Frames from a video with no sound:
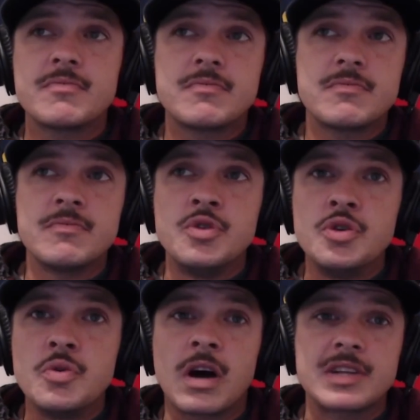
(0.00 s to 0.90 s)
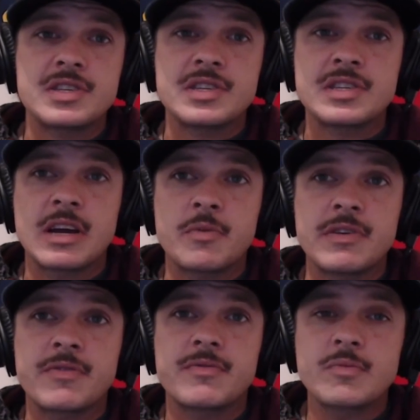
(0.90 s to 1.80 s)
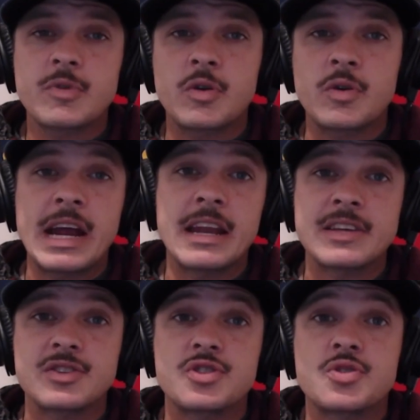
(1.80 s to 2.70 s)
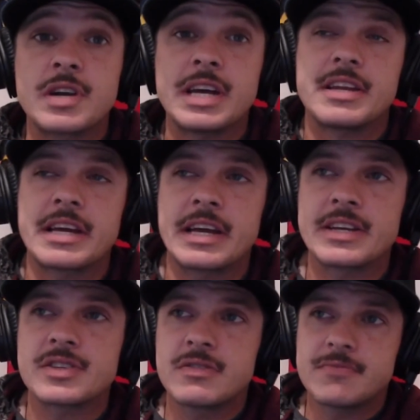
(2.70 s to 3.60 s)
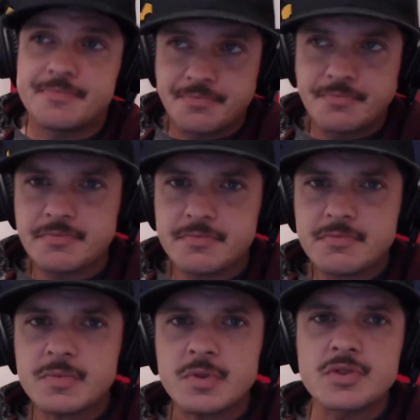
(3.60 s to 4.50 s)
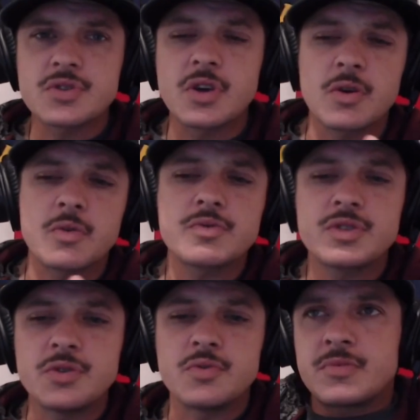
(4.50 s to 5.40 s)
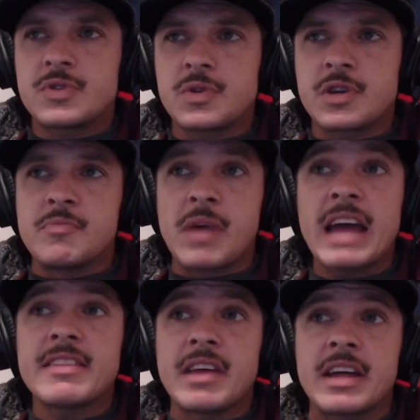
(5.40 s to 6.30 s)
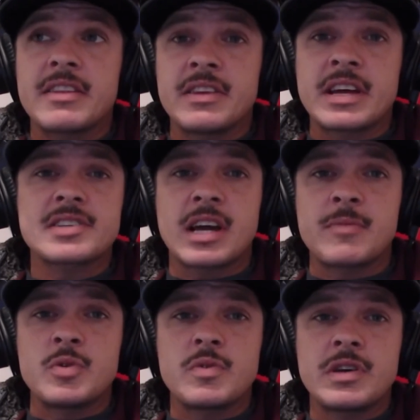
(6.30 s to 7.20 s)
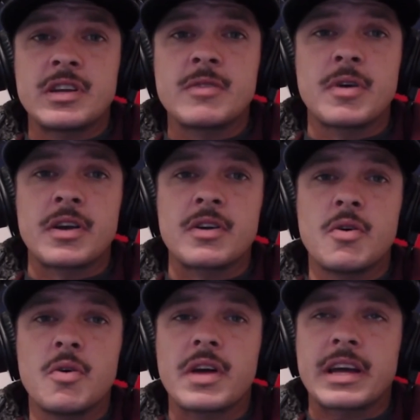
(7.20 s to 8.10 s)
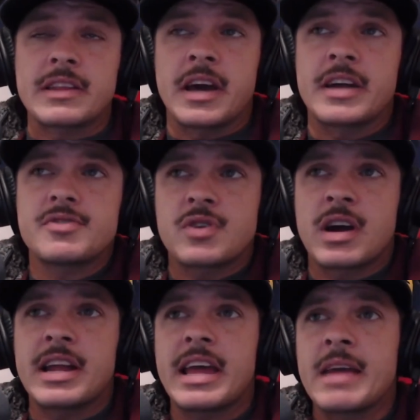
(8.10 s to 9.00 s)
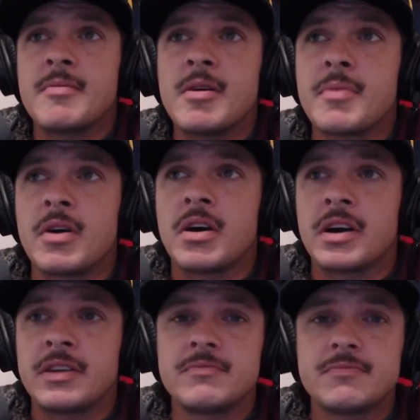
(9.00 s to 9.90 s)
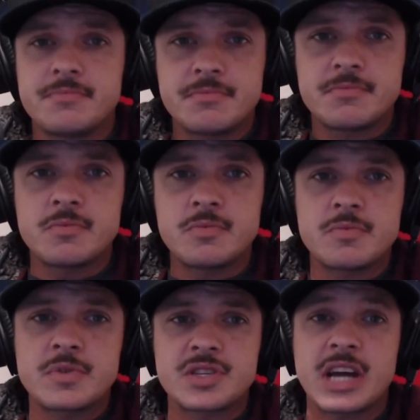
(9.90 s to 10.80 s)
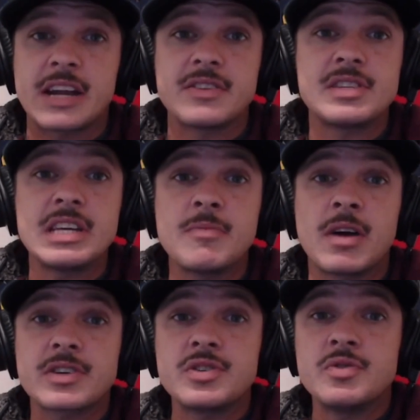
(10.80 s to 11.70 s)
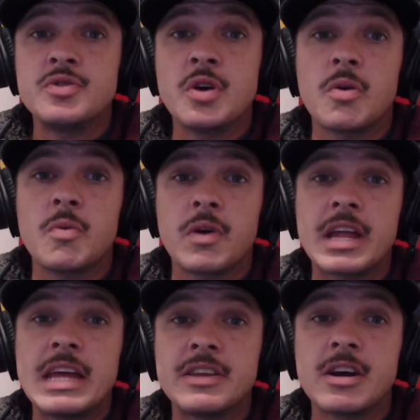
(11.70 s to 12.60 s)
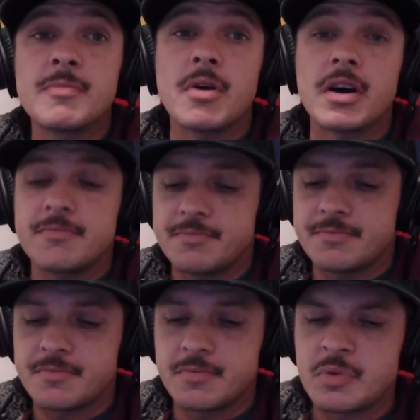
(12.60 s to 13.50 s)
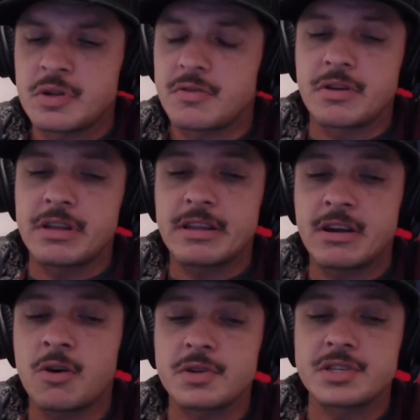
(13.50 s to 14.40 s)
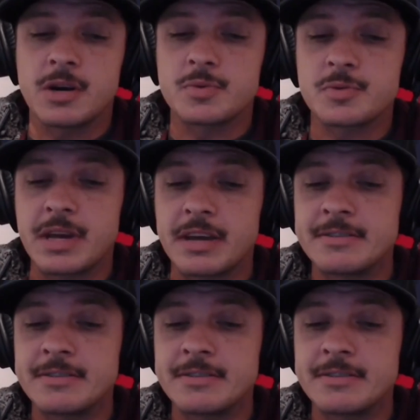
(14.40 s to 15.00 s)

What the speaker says: nuances that we've created as a trend, I guess. So to combat that, the next time you end up on a hole like that, try to aim up on the side of the tee box you don't want to end up on. It always helps me.